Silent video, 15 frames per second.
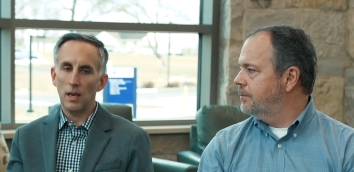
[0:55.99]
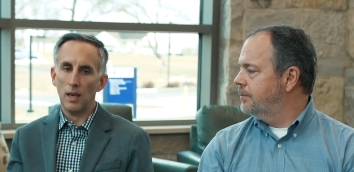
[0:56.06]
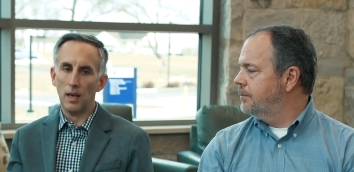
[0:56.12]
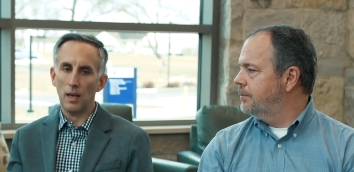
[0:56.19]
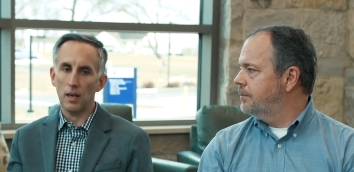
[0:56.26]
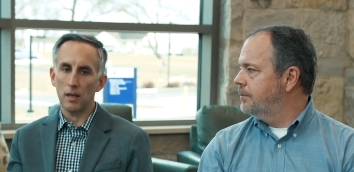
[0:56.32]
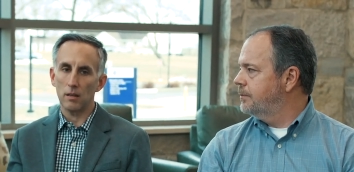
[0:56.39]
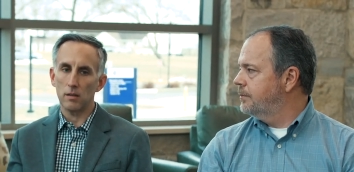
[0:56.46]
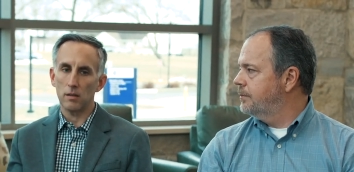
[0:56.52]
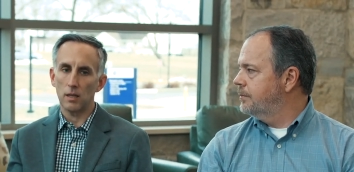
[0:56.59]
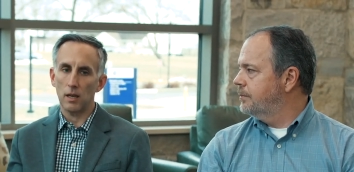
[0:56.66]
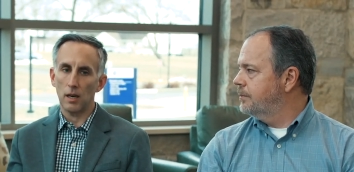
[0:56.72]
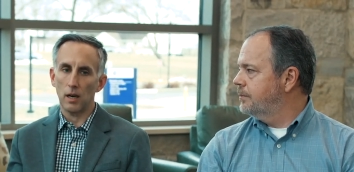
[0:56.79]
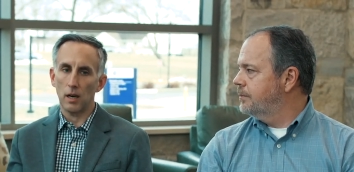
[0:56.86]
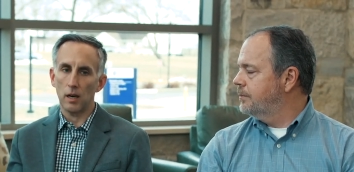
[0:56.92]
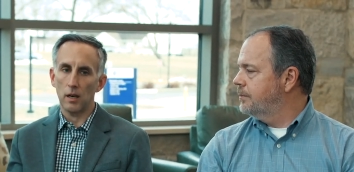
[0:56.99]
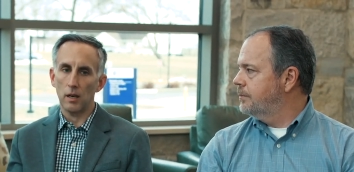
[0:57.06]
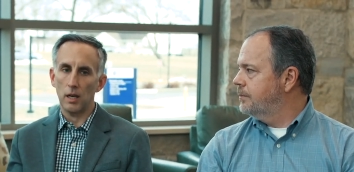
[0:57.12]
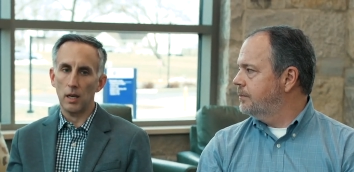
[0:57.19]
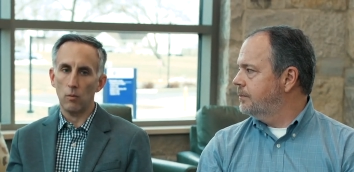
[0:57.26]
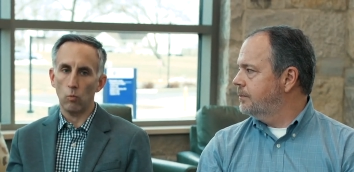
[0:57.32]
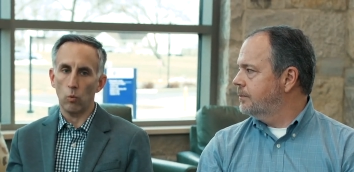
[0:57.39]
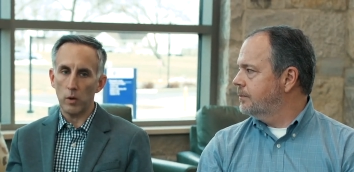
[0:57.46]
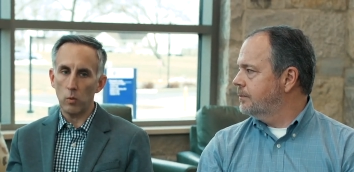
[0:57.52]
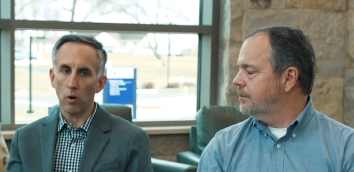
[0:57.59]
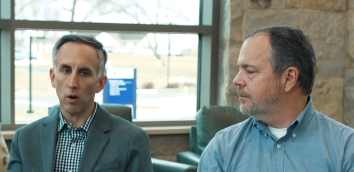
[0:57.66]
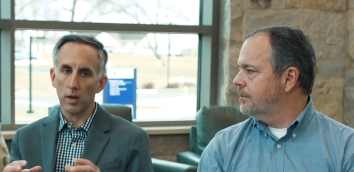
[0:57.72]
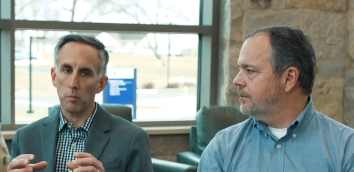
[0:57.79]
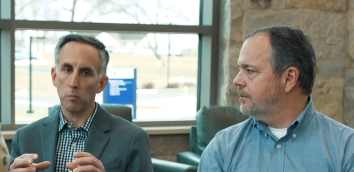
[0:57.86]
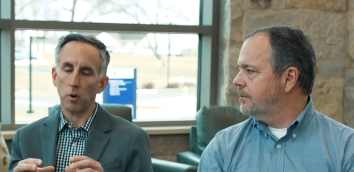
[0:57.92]
Speaker 1: and uh, we
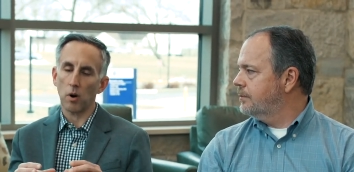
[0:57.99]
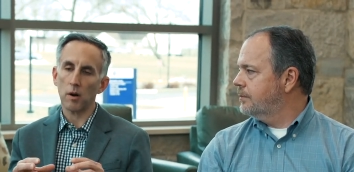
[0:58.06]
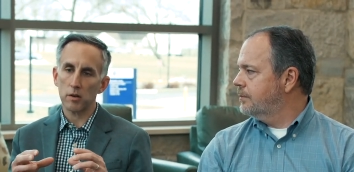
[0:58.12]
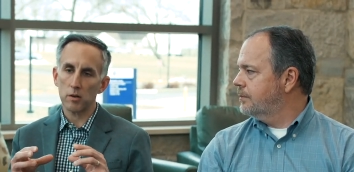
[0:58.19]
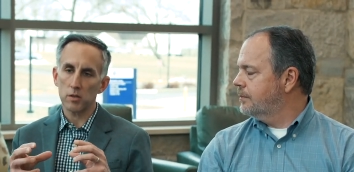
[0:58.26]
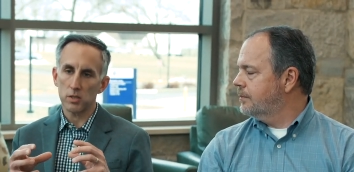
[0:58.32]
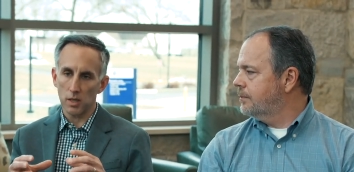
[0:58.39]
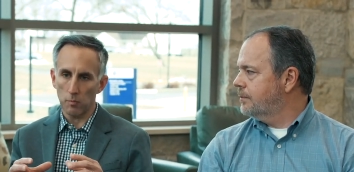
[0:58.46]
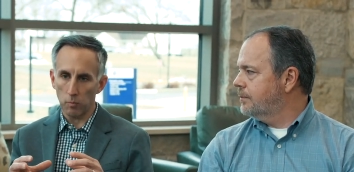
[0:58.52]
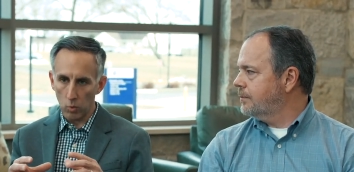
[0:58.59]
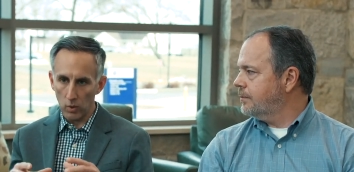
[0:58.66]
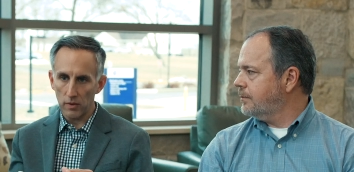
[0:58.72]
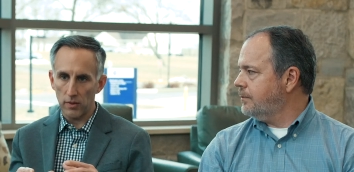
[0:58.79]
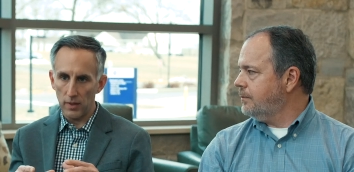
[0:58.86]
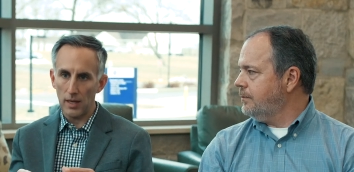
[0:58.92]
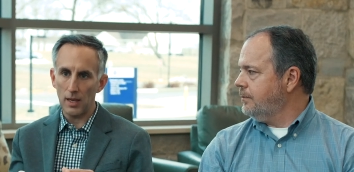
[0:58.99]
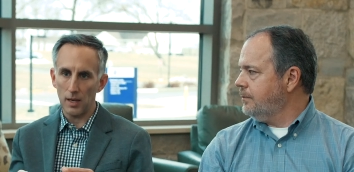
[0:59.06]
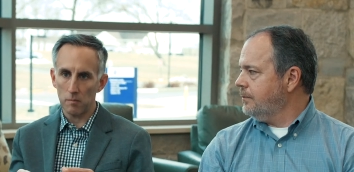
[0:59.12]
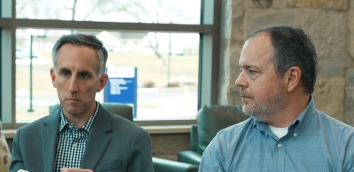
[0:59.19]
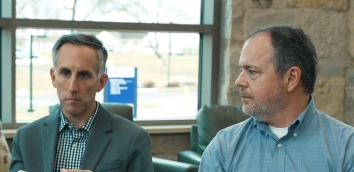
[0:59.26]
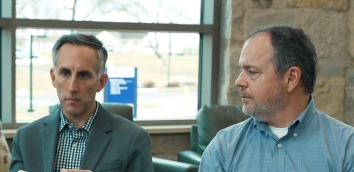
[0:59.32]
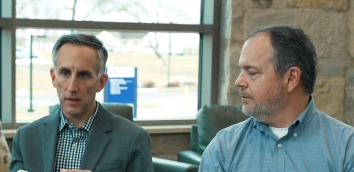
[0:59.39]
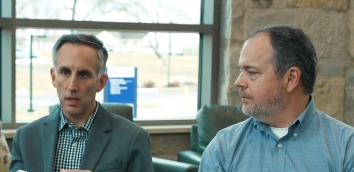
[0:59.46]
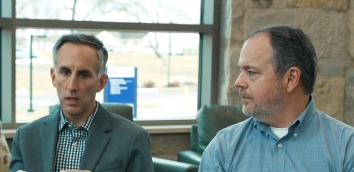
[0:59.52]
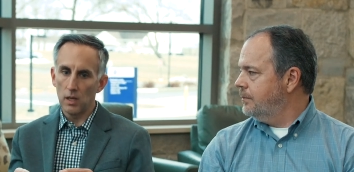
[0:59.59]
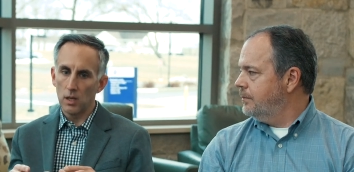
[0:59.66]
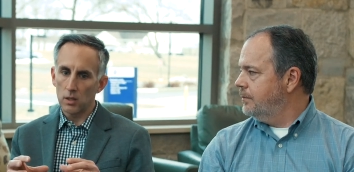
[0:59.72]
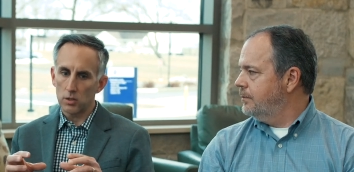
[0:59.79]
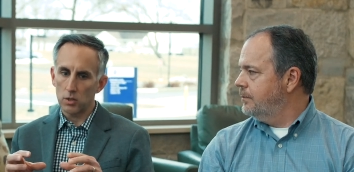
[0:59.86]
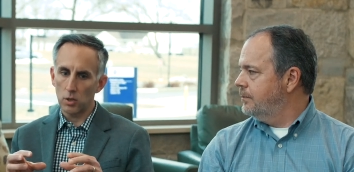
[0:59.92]
work in partnership with them
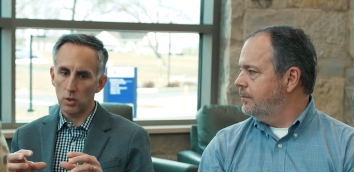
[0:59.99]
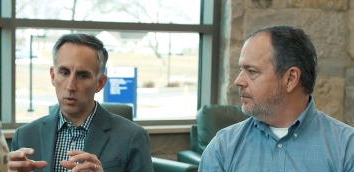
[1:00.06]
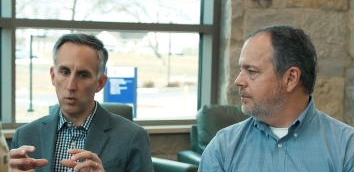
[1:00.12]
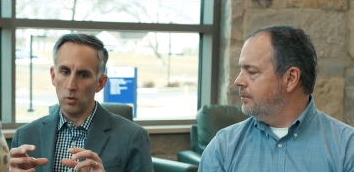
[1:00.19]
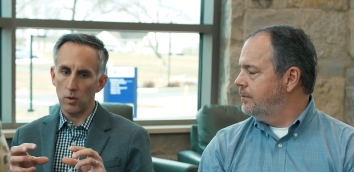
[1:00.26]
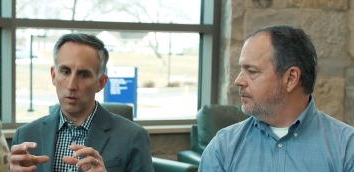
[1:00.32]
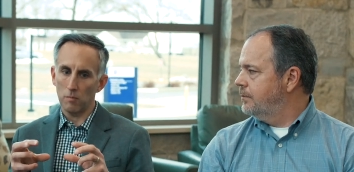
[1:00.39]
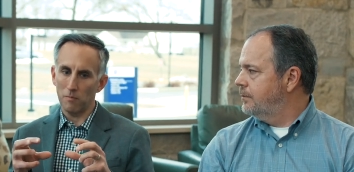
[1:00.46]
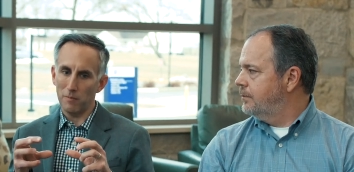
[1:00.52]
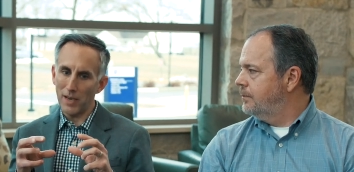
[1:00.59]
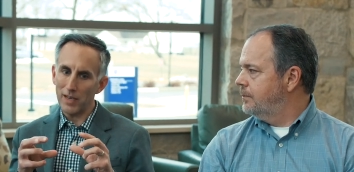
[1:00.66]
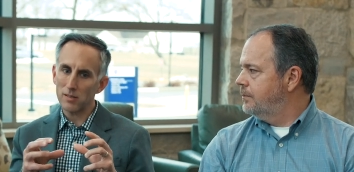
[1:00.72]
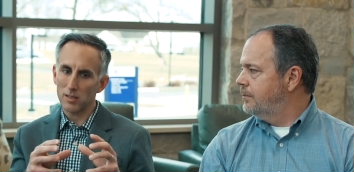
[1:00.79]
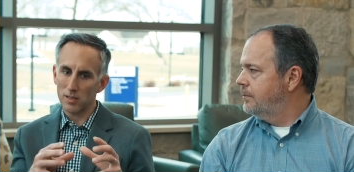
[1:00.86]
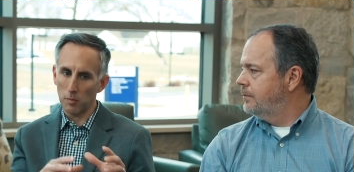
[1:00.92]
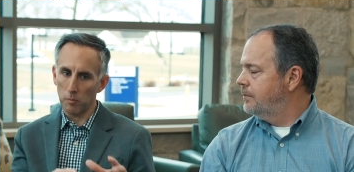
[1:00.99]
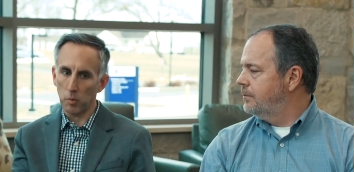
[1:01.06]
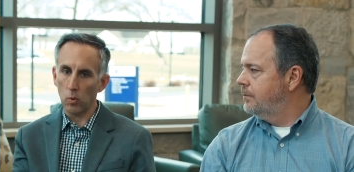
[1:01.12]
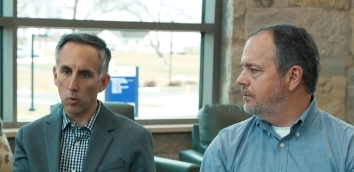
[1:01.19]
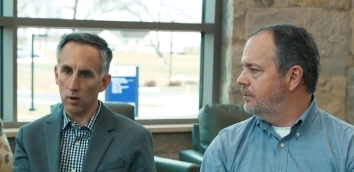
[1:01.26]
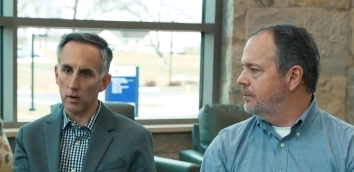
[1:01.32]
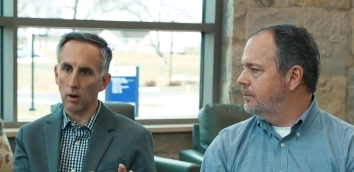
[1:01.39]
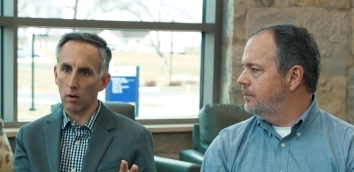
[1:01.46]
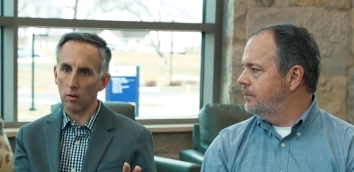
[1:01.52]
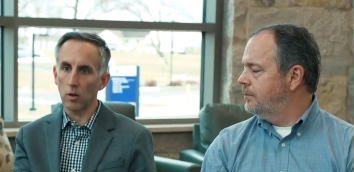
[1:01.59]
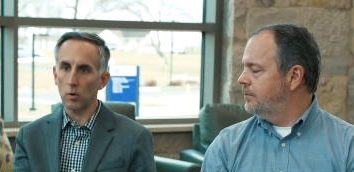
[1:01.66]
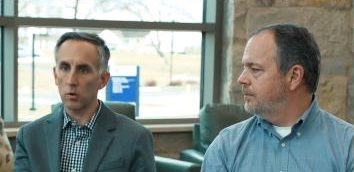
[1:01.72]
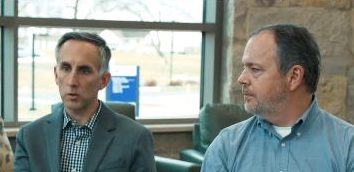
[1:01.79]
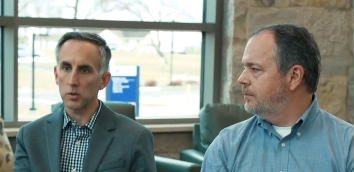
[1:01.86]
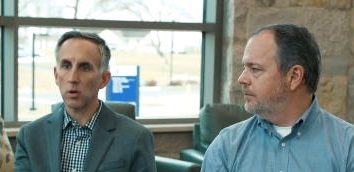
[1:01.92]
to best support our
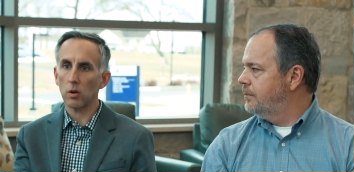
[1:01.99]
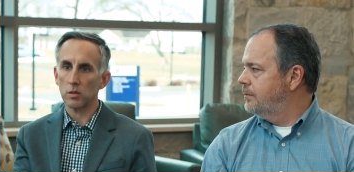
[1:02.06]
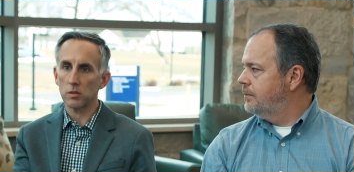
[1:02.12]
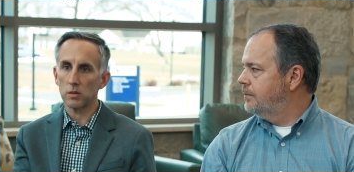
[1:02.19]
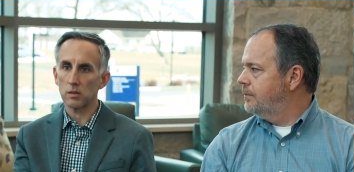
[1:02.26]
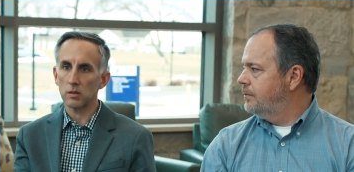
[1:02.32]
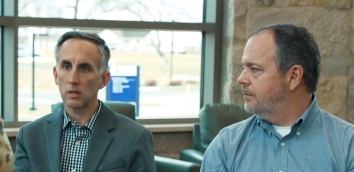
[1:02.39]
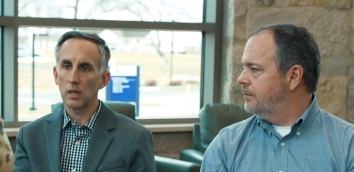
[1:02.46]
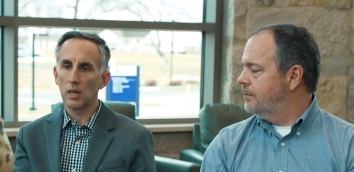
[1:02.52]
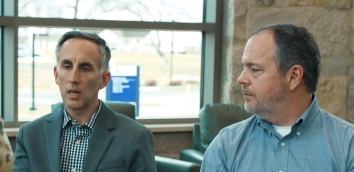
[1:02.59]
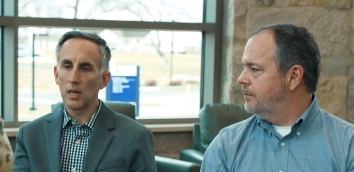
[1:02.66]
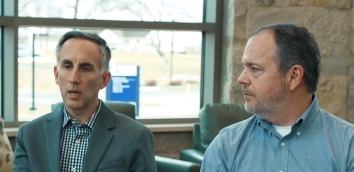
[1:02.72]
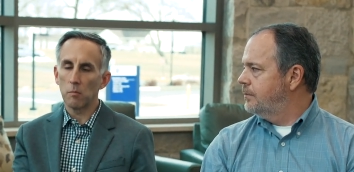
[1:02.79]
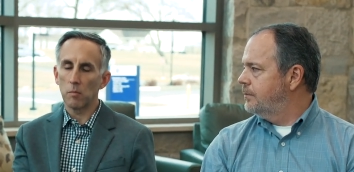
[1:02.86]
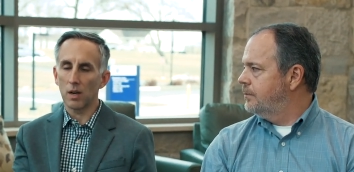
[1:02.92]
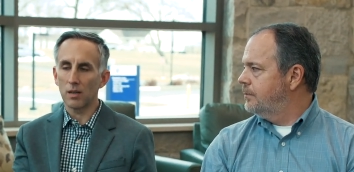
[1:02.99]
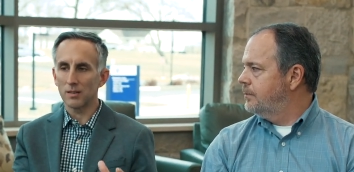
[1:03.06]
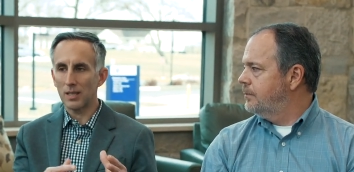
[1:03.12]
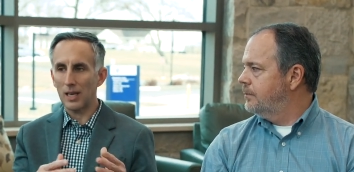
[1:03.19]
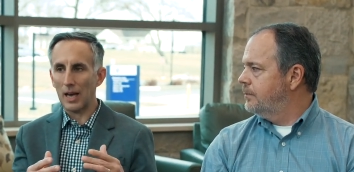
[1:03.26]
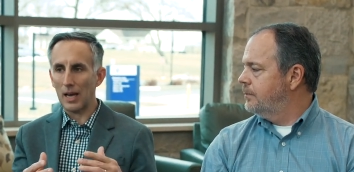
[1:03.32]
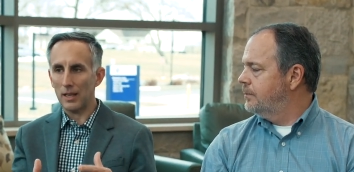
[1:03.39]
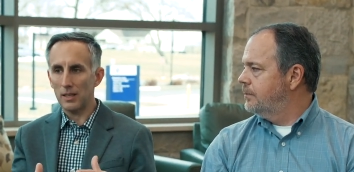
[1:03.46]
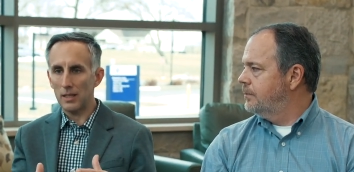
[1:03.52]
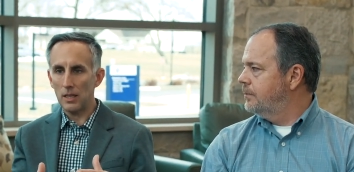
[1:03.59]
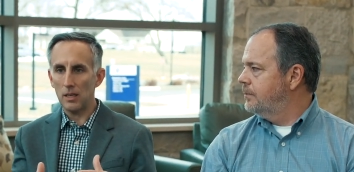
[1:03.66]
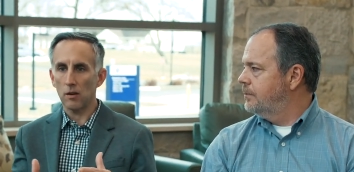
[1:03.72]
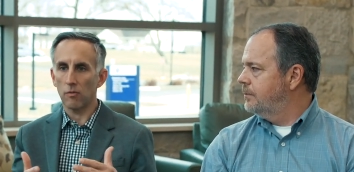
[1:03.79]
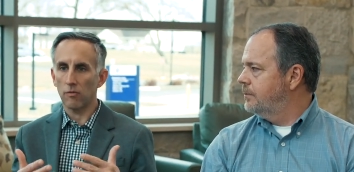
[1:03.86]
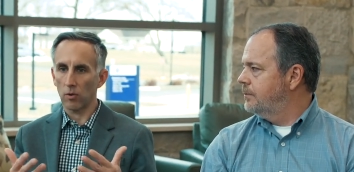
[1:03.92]
local churches. Because the idea